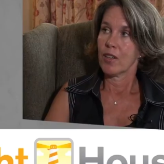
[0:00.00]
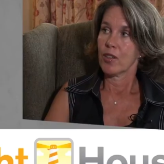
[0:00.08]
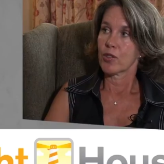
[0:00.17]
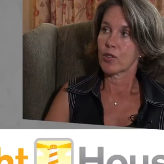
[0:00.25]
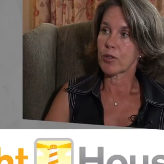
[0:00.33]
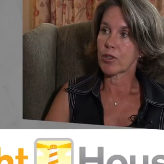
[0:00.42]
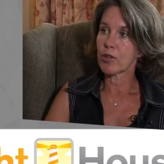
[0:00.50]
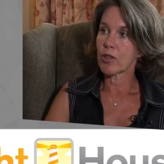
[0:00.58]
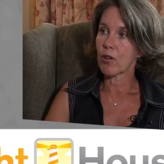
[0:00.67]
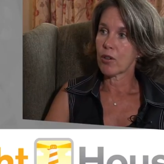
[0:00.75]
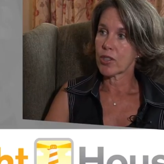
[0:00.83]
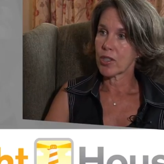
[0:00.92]
So we took
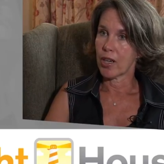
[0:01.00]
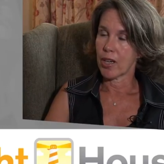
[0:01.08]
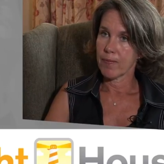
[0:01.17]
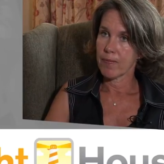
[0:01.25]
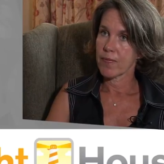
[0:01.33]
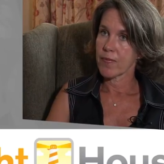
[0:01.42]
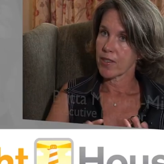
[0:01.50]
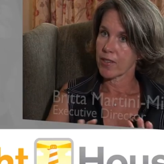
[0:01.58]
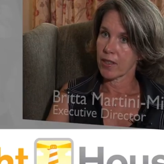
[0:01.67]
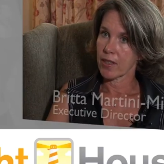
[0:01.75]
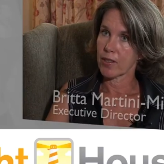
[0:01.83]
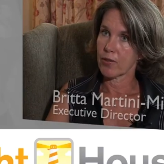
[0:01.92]
our time,
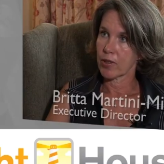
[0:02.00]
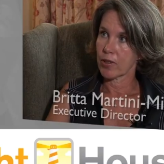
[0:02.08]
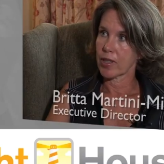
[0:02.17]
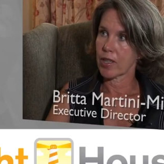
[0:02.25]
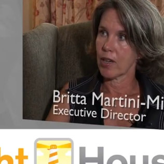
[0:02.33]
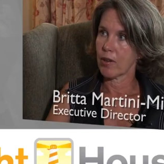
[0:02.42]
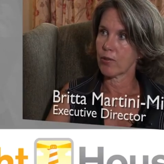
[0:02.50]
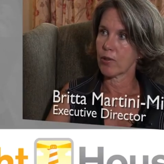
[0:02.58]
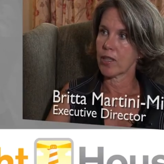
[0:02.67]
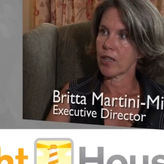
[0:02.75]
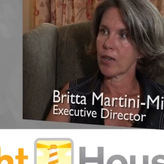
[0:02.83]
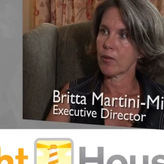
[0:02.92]
studied very
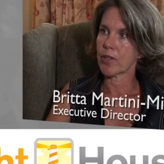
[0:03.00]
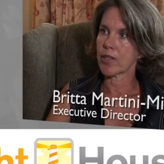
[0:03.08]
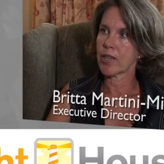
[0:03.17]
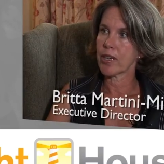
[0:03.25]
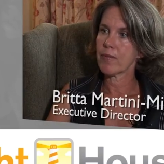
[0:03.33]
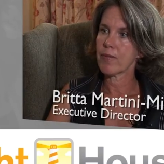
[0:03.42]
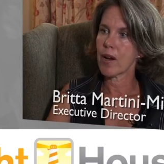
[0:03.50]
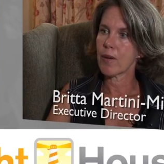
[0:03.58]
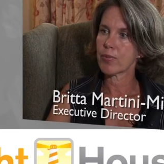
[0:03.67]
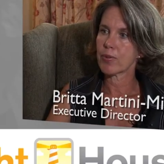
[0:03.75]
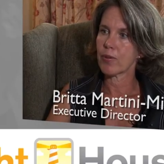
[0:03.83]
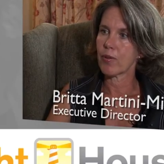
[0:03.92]
carefully, and we came
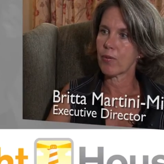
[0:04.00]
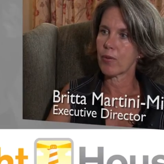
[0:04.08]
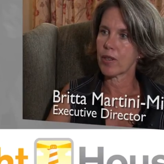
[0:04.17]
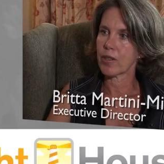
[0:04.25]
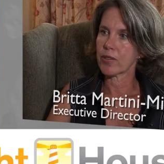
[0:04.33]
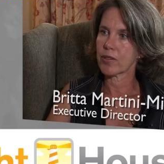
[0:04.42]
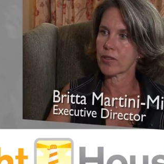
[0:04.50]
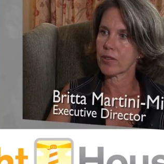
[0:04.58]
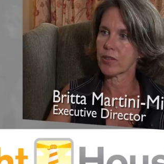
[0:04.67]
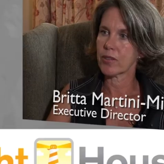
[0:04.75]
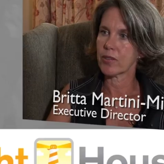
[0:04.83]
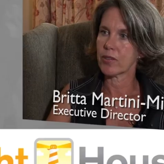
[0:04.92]
up with
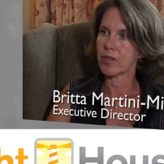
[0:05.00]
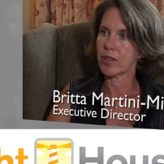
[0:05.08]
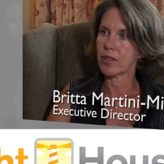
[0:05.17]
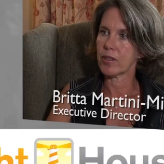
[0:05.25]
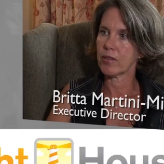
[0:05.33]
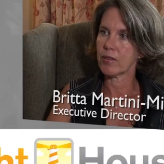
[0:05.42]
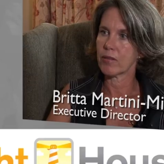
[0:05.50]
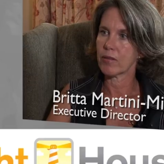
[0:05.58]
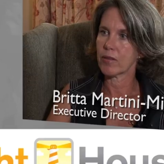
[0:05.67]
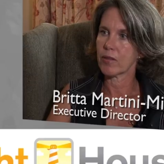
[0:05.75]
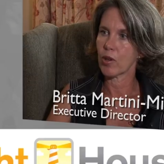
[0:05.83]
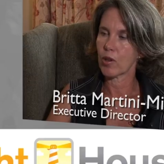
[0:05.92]
the
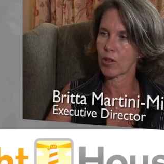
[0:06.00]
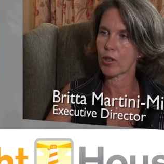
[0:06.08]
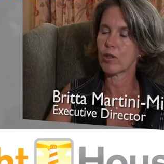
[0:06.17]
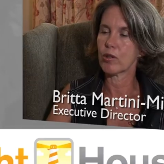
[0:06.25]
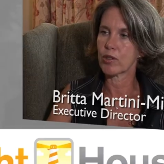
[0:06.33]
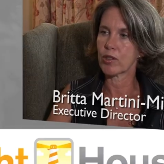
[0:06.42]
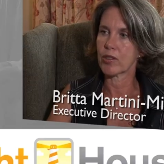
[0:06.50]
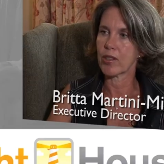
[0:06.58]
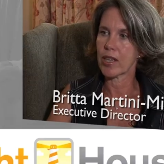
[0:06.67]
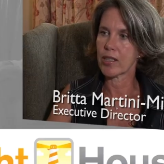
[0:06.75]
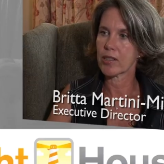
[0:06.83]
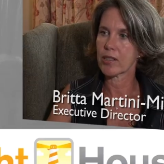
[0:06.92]
conclusion
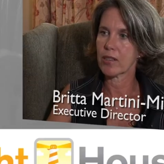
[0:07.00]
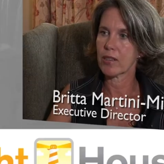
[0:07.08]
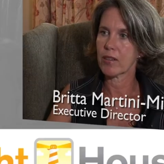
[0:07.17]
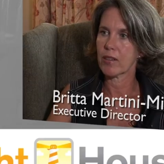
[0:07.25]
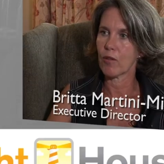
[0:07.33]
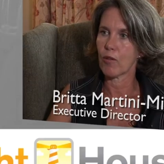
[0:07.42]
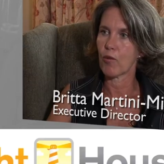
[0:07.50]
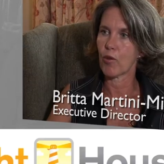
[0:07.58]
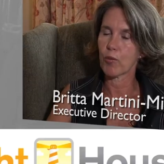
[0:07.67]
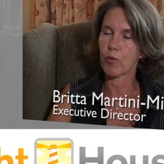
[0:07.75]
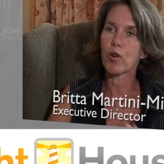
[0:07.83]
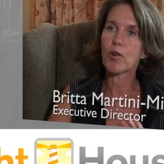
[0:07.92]
that
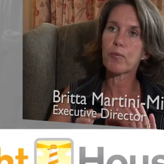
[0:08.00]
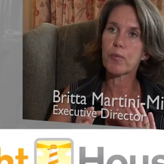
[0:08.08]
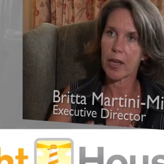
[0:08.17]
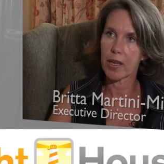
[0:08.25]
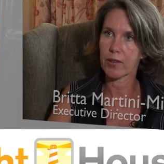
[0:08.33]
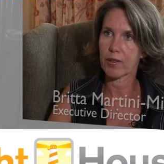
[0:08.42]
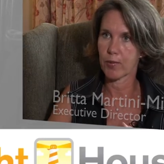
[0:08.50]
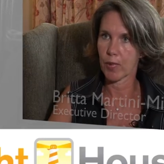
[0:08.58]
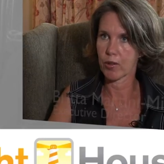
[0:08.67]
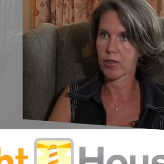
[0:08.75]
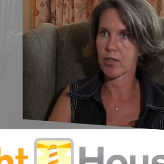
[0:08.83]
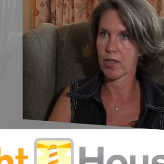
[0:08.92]
what would make the
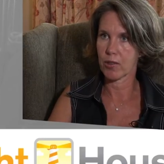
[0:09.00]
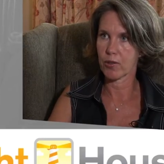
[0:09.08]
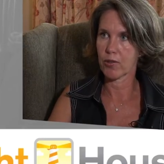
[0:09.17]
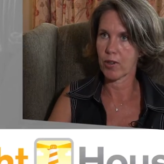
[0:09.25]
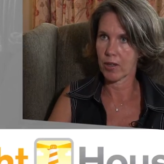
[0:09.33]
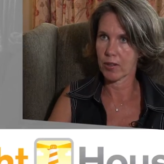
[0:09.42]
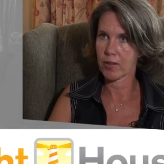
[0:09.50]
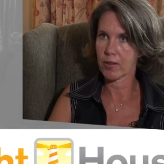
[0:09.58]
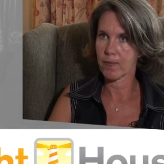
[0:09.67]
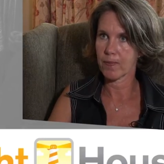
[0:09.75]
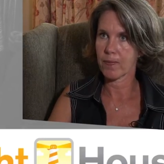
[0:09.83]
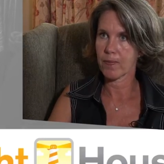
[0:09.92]
most sense for us
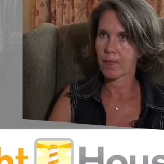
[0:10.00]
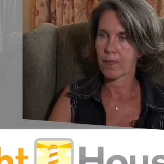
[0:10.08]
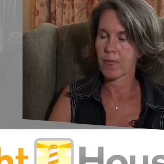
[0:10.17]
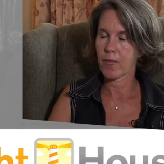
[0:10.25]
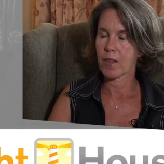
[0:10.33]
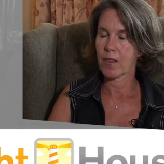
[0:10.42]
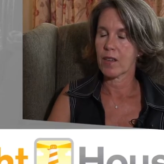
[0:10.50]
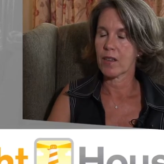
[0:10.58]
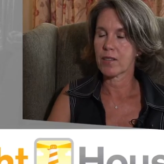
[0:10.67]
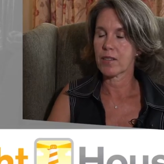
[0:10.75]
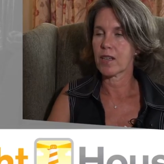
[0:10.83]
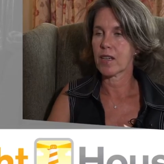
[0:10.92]

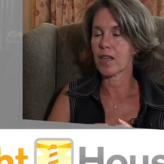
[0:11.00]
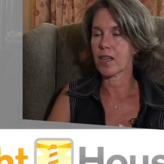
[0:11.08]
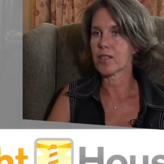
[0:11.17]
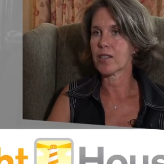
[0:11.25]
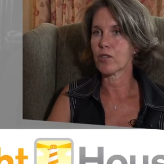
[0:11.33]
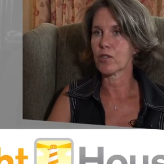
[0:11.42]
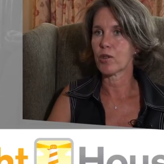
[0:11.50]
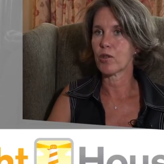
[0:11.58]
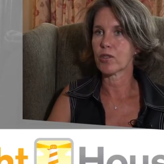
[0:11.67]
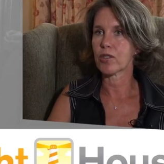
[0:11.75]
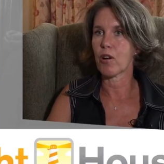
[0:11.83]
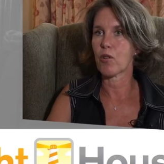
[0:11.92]
is that Lighthouse
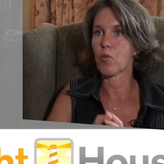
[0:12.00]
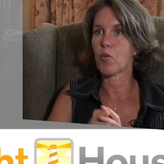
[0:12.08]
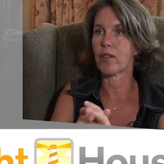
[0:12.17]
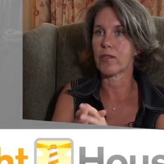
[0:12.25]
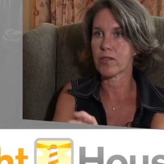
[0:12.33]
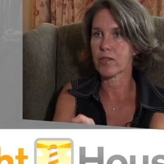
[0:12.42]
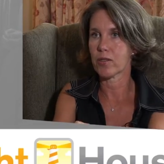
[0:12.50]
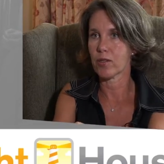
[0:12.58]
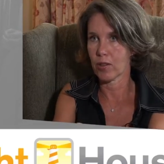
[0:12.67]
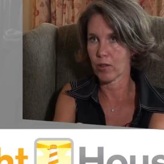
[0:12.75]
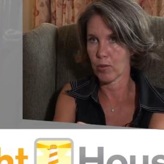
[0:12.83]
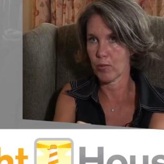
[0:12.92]
goes out once to
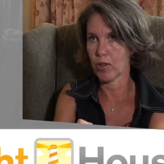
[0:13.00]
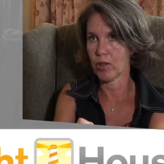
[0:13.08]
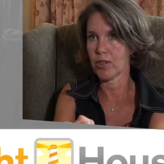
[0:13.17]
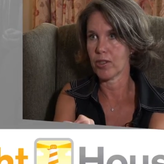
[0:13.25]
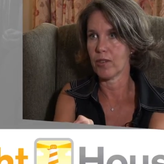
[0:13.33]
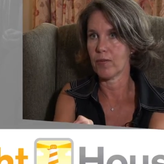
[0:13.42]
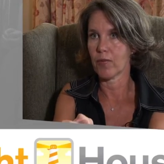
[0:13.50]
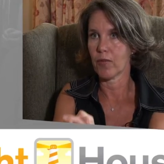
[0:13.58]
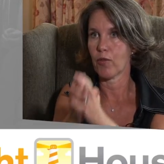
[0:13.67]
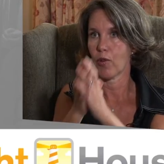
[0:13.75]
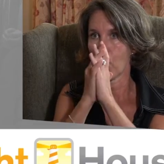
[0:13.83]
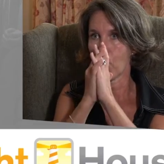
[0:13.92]
the community
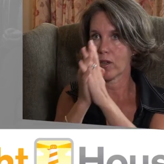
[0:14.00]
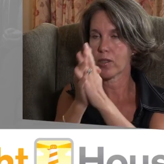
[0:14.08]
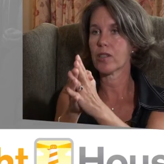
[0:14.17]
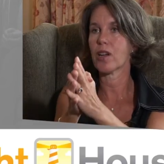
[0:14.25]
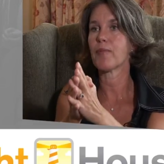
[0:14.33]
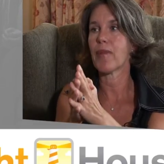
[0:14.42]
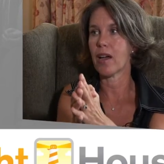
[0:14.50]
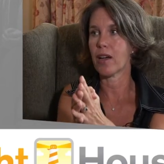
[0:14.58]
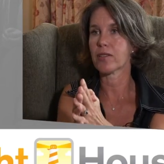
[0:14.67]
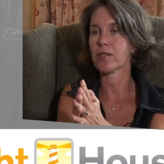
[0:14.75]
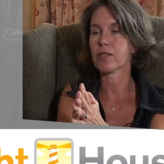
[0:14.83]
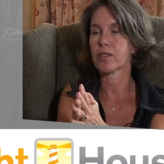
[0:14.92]
for one time
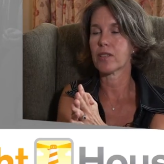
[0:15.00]
ask